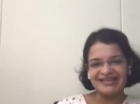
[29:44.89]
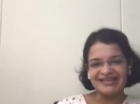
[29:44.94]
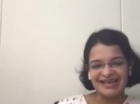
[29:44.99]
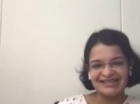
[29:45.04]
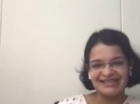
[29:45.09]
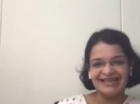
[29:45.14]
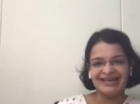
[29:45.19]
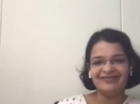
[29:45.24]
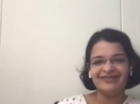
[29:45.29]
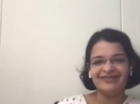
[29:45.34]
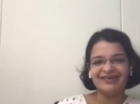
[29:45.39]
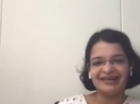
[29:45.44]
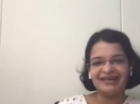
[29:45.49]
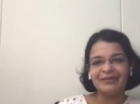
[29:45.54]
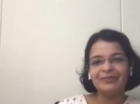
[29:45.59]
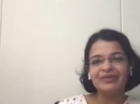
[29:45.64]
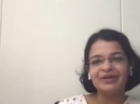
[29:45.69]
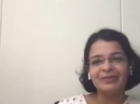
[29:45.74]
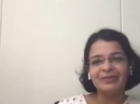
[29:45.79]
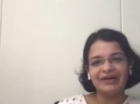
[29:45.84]
has
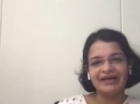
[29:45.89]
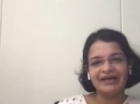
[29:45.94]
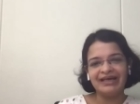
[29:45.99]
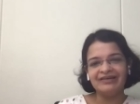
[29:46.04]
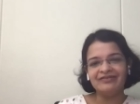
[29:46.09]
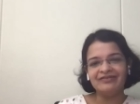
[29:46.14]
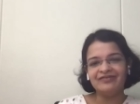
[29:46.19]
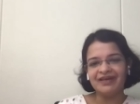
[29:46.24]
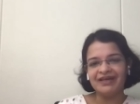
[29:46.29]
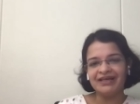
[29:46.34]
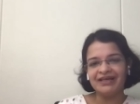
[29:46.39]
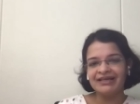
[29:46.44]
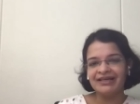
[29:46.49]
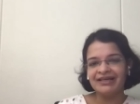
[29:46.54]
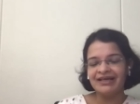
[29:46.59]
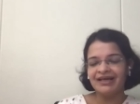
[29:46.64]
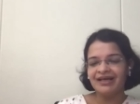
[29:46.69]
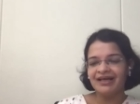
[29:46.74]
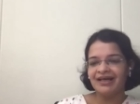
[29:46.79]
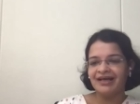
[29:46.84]
leveled up the playing
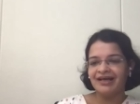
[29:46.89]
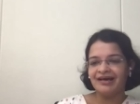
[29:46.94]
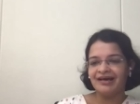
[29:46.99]
field.